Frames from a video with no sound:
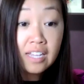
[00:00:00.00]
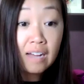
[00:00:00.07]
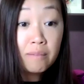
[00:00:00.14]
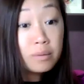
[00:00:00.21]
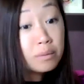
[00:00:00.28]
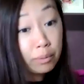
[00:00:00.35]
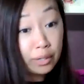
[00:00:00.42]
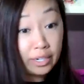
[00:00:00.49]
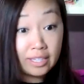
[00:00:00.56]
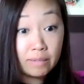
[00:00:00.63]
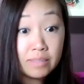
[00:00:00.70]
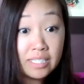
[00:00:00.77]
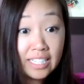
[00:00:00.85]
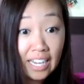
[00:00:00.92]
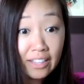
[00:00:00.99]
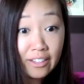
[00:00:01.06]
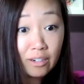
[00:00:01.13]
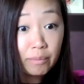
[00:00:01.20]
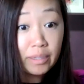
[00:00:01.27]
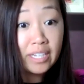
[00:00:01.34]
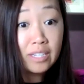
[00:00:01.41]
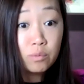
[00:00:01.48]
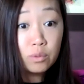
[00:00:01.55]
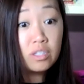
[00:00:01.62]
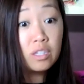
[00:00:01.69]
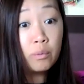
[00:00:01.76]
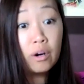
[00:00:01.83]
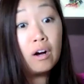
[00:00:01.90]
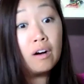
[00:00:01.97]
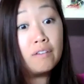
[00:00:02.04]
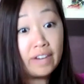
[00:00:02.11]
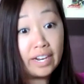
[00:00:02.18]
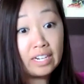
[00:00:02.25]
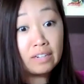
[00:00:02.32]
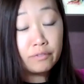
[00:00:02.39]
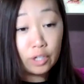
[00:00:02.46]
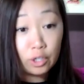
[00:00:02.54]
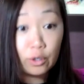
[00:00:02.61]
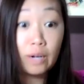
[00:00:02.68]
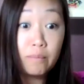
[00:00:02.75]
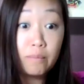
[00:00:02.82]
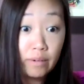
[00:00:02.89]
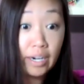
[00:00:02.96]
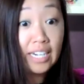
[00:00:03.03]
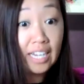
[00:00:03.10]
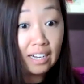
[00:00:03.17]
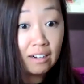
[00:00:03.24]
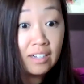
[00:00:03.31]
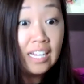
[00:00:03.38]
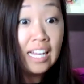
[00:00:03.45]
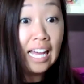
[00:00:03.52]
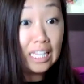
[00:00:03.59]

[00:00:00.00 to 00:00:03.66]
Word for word: i'm going to bring them together because really we're all fighting for crumbs right now